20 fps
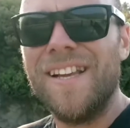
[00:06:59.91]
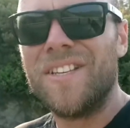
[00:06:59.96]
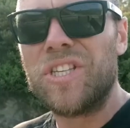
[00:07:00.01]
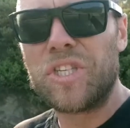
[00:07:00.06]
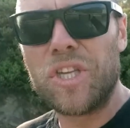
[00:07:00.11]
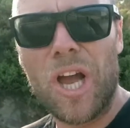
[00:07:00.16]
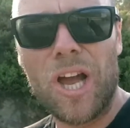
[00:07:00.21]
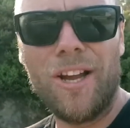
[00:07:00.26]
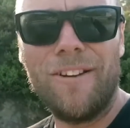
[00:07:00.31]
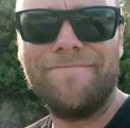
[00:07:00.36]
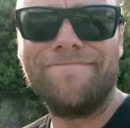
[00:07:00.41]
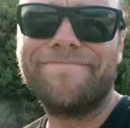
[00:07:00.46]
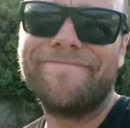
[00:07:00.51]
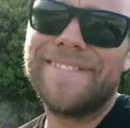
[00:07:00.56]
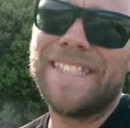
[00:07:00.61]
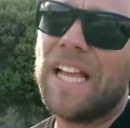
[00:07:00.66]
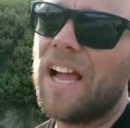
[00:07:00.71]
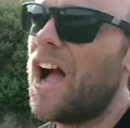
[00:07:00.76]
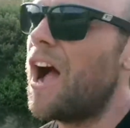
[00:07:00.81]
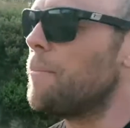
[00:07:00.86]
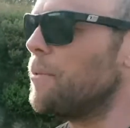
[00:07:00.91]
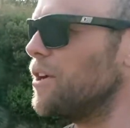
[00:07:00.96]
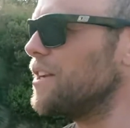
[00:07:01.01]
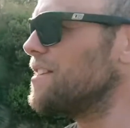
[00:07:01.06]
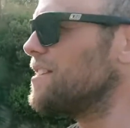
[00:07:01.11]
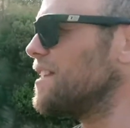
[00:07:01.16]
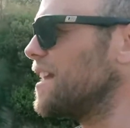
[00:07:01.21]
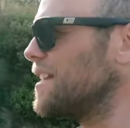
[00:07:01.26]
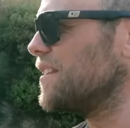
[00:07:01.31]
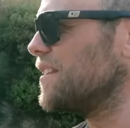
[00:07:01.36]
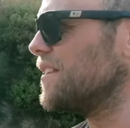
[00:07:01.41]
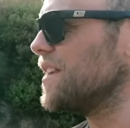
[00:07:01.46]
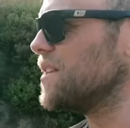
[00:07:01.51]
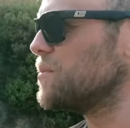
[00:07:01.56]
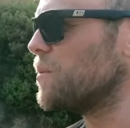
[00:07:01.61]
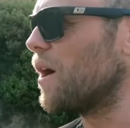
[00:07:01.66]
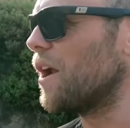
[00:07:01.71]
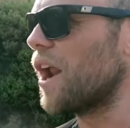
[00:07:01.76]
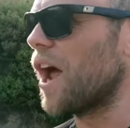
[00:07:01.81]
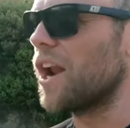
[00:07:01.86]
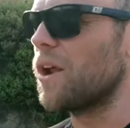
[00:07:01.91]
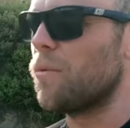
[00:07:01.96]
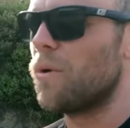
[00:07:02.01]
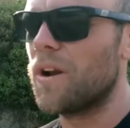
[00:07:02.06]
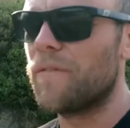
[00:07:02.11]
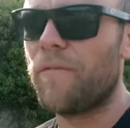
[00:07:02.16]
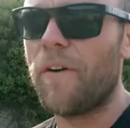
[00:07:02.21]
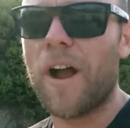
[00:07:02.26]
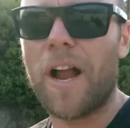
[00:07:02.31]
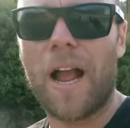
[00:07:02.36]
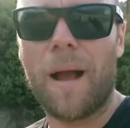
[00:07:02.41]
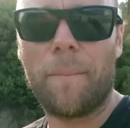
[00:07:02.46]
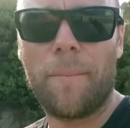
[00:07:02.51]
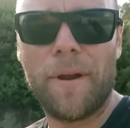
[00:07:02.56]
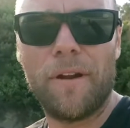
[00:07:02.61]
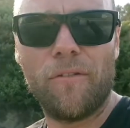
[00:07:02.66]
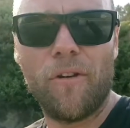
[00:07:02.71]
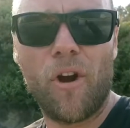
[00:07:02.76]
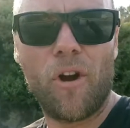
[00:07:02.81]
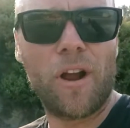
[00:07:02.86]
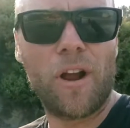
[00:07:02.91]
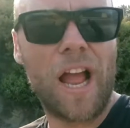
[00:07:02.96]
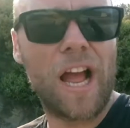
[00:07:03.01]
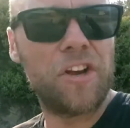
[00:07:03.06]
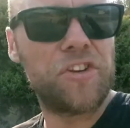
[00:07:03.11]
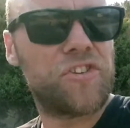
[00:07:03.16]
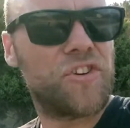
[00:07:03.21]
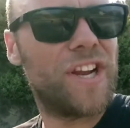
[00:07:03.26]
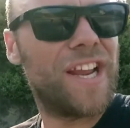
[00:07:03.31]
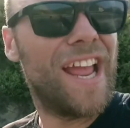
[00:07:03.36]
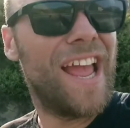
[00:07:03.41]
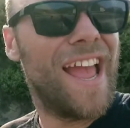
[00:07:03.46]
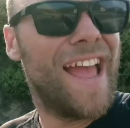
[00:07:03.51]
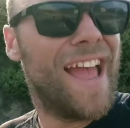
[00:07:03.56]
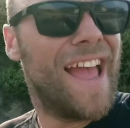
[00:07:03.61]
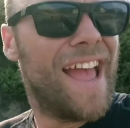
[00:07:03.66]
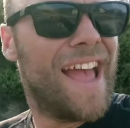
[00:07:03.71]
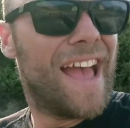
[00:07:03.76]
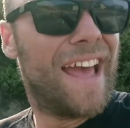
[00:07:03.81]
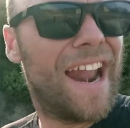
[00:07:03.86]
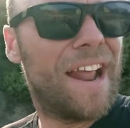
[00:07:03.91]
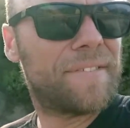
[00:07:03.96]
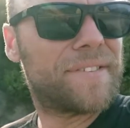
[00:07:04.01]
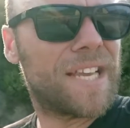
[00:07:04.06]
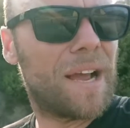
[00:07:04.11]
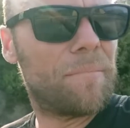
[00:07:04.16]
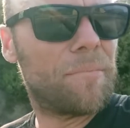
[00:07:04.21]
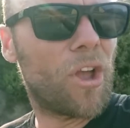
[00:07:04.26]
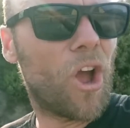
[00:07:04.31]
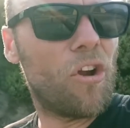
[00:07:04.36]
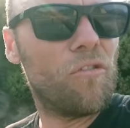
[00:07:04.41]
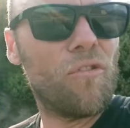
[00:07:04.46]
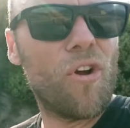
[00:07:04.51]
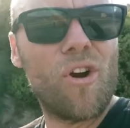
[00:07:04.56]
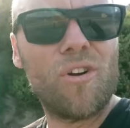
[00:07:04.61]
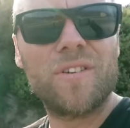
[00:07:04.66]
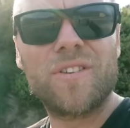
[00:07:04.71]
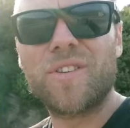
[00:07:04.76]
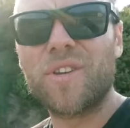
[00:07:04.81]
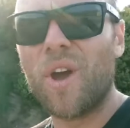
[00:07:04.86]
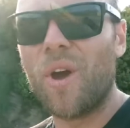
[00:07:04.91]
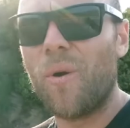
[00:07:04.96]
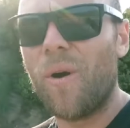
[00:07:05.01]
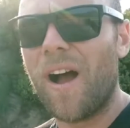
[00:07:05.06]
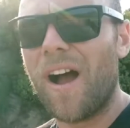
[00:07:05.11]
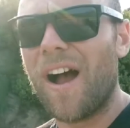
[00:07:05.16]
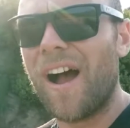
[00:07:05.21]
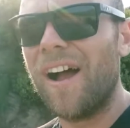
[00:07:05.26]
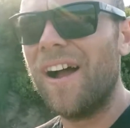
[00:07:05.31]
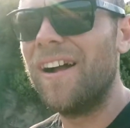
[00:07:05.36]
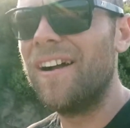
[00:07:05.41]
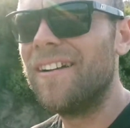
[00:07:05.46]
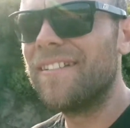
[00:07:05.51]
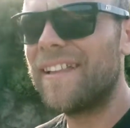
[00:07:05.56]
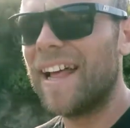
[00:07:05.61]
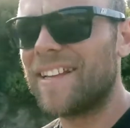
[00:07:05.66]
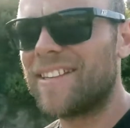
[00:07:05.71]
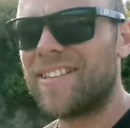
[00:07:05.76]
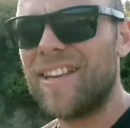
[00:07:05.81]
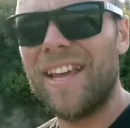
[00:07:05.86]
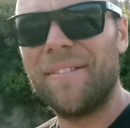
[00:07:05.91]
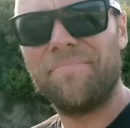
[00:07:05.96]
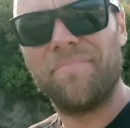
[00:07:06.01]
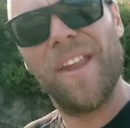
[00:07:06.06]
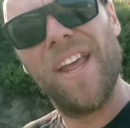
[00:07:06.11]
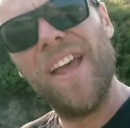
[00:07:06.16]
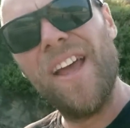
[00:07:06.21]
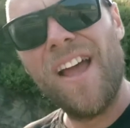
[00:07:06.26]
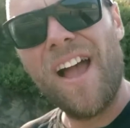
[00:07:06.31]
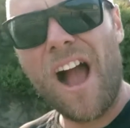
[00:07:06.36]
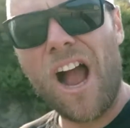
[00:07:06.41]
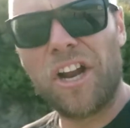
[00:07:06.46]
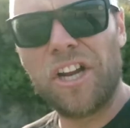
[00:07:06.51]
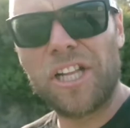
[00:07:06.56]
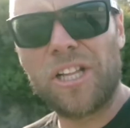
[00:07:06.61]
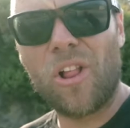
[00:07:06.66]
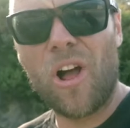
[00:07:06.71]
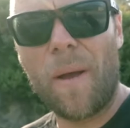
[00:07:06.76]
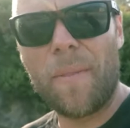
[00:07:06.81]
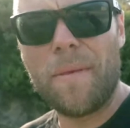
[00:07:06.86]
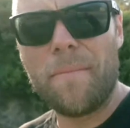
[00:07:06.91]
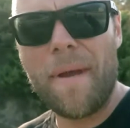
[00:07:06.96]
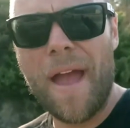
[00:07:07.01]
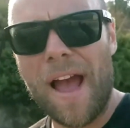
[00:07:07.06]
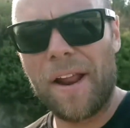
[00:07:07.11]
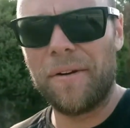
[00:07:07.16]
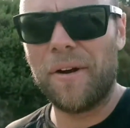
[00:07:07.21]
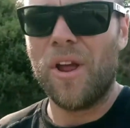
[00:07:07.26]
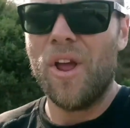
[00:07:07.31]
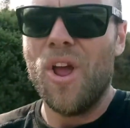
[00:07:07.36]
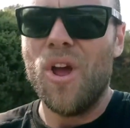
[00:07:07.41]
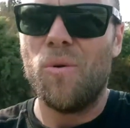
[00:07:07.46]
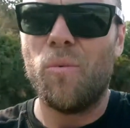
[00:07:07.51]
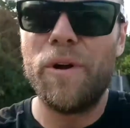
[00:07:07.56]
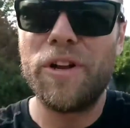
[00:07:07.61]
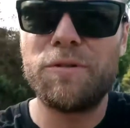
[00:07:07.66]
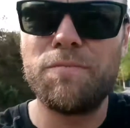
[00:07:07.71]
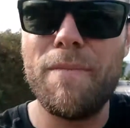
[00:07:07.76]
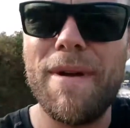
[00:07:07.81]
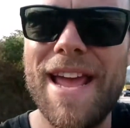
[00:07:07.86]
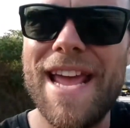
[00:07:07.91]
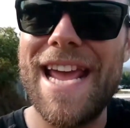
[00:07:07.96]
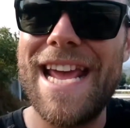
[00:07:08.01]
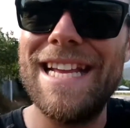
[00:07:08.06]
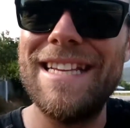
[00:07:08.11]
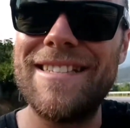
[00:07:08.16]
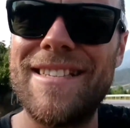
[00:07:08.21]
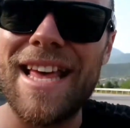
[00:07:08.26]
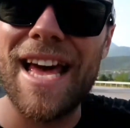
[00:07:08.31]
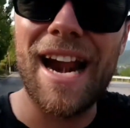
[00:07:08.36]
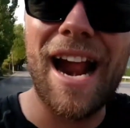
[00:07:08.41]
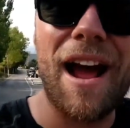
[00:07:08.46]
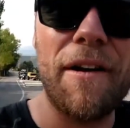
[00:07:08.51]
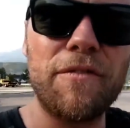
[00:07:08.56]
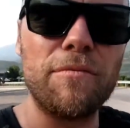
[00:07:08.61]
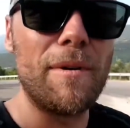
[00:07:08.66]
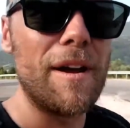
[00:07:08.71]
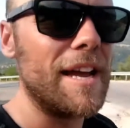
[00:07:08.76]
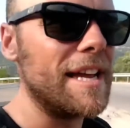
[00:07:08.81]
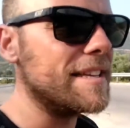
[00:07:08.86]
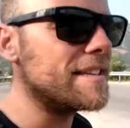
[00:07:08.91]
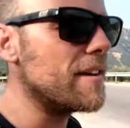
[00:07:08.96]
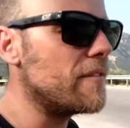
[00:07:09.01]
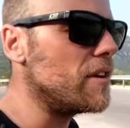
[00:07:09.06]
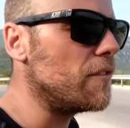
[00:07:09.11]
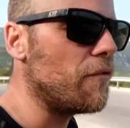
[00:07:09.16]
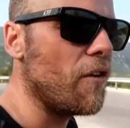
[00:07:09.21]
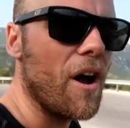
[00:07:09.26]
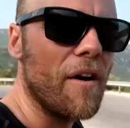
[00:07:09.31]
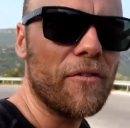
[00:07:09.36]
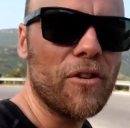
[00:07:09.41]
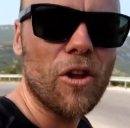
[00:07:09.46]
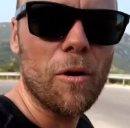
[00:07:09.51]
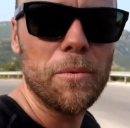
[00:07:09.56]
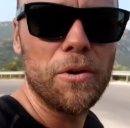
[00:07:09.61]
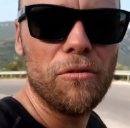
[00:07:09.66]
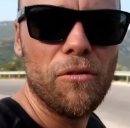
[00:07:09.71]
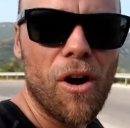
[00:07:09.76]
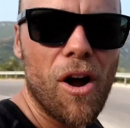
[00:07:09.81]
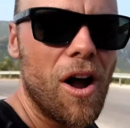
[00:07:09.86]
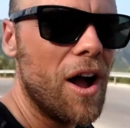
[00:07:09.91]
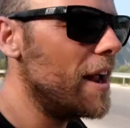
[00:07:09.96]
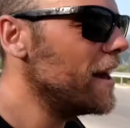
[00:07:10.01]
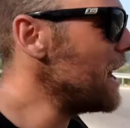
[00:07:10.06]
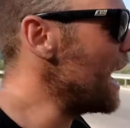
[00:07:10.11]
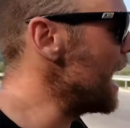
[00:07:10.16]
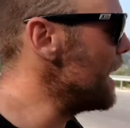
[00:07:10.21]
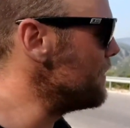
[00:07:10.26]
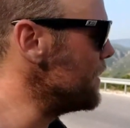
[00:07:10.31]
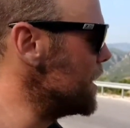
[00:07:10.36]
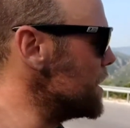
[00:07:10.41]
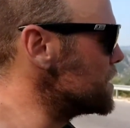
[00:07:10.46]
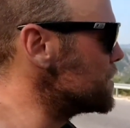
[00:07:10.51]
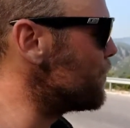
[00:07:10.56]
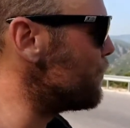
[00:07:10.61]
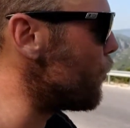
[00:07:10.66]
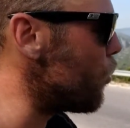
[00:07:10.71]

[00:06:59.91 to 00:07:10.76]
So I'm going to to this one. I don't want to fuck up in a wrong country and have something go wrong. So that's it. I'm going to climb the mountain, which means that after my 75 kilometer ride and this